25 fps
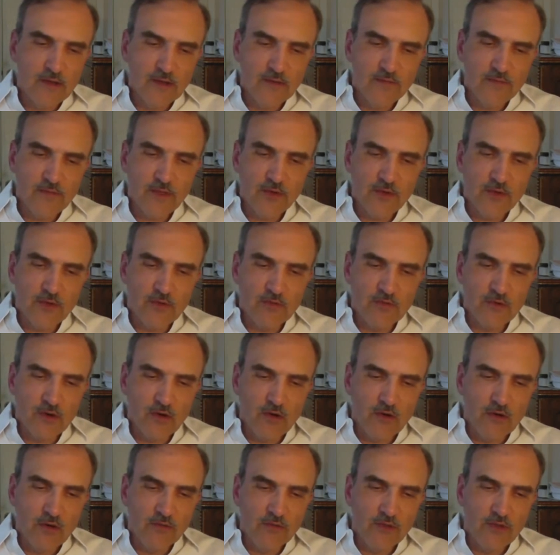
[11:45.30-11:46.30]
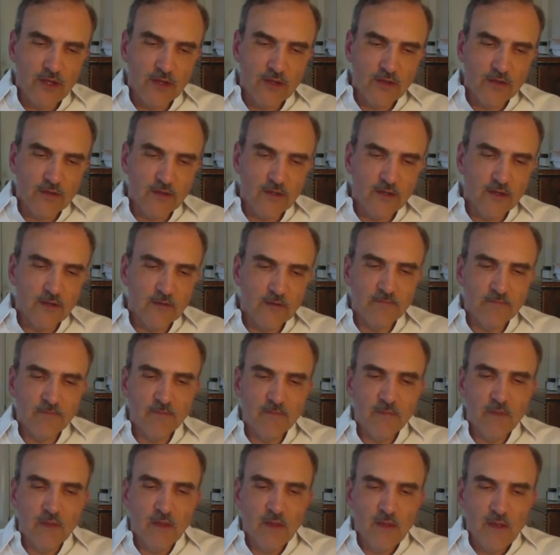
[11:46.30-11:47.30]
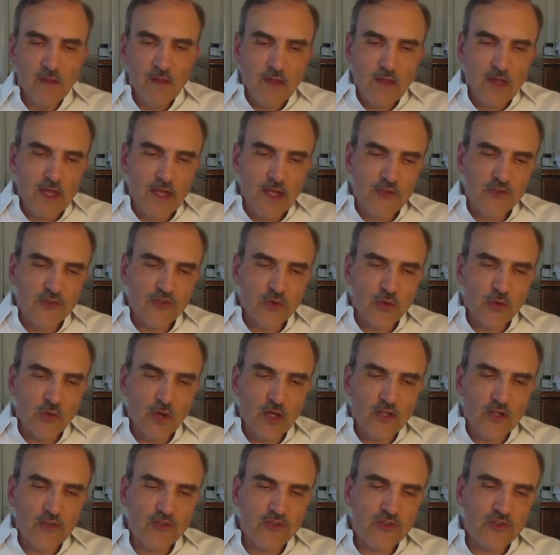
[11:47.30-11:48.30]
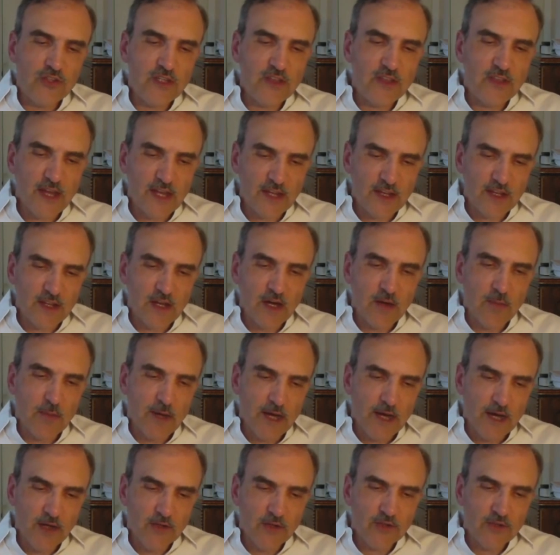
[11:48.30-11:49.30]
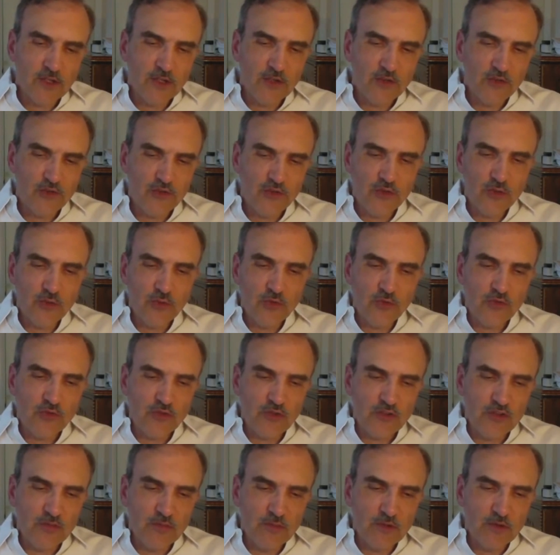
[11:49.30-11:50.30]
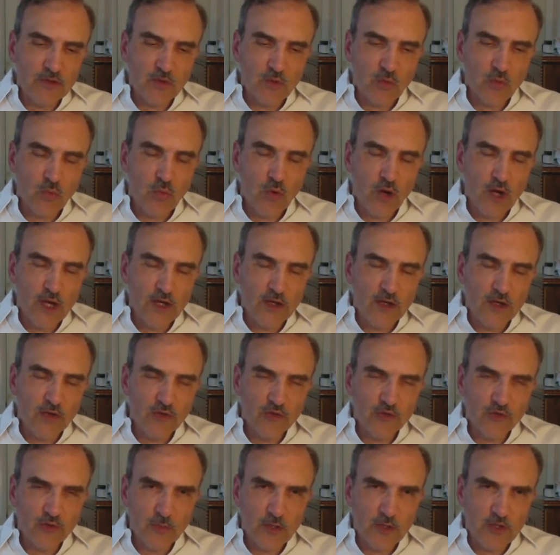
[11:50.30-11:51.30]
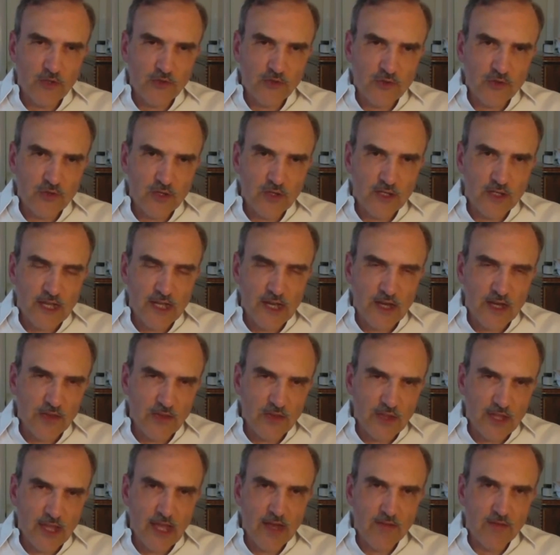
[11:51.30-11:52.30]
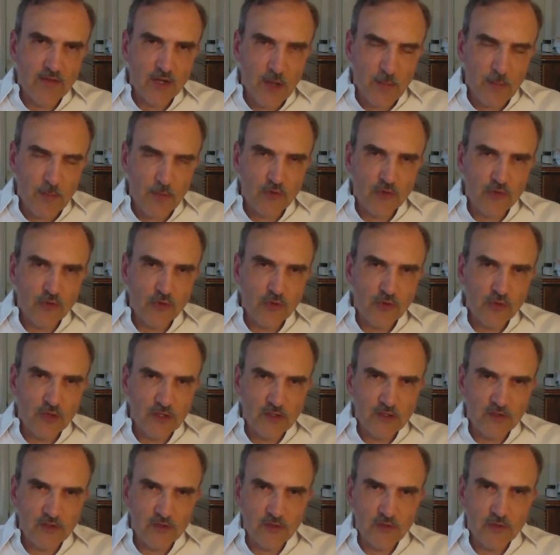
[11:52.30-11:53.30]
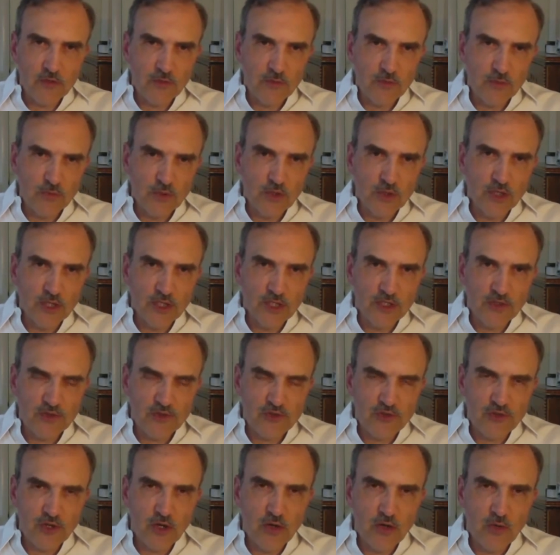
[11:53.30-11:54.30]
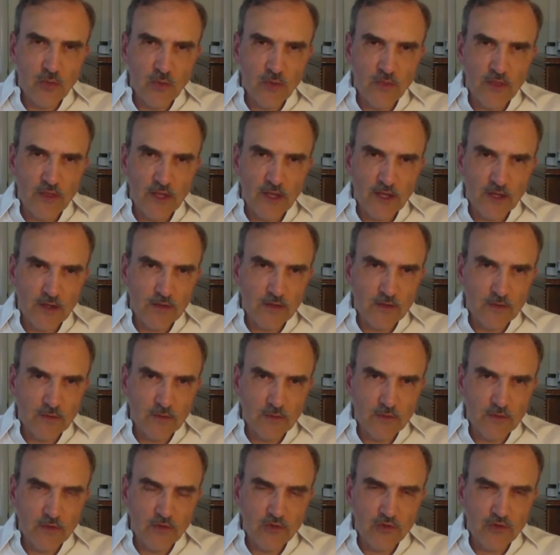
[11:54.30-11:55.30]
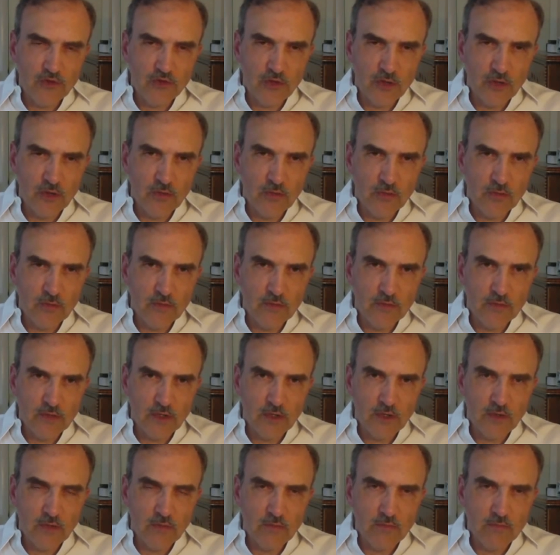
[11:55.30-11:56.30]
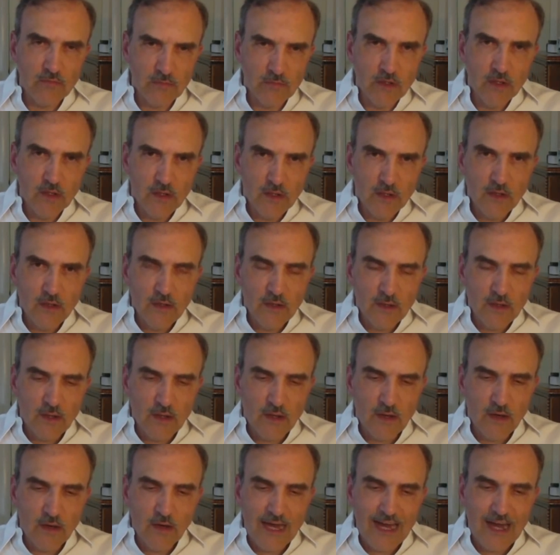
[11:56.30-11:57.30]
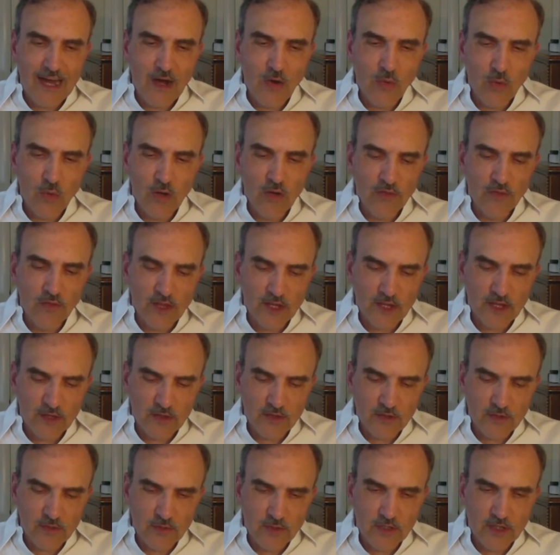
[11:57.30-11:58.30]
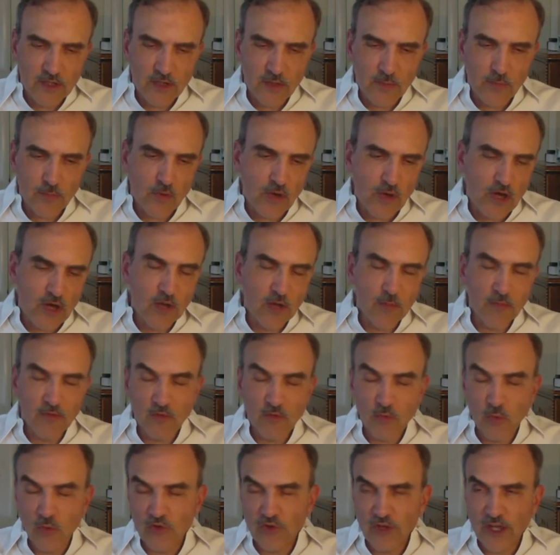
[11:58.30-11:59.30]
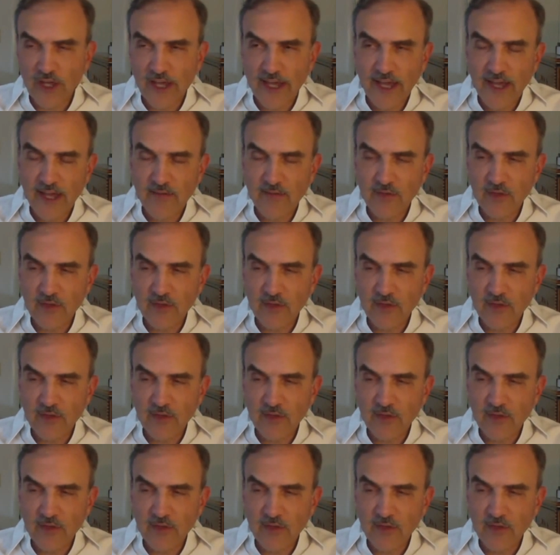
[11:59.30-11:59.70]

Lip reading: are involved, and so I see that come out in students that have been quiet all semester, and now they have an opportunity to really show what they can do and show how well they can do it. Now the problem, of course, I have with